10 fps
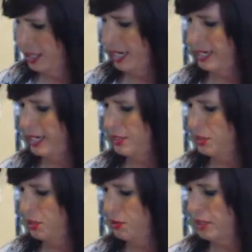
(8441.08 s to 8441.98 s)
And then
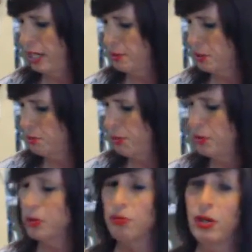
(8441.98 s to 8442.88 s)
two
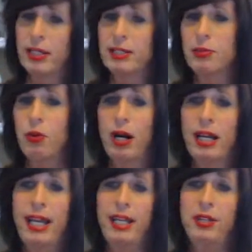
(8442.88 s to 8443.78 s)
tablespoons of rice wine,
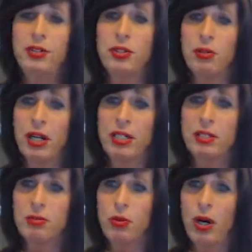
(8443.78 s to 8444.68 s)
Asian
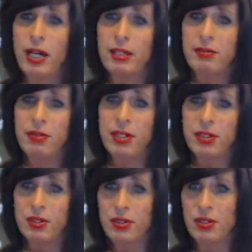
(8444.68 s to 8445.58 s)
rice wine
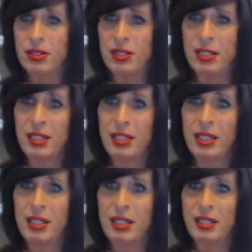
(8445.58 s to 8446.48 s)
vinegar.
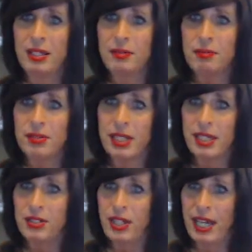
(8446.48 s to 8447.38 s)
Yeah,
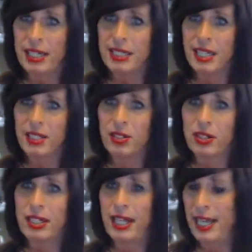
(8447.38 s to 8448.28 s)
Jack is like
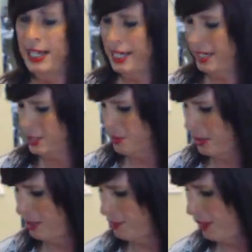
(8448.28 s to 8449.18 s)
cooking hangouts are
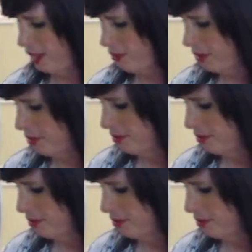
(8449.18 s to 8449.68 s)
my favorites.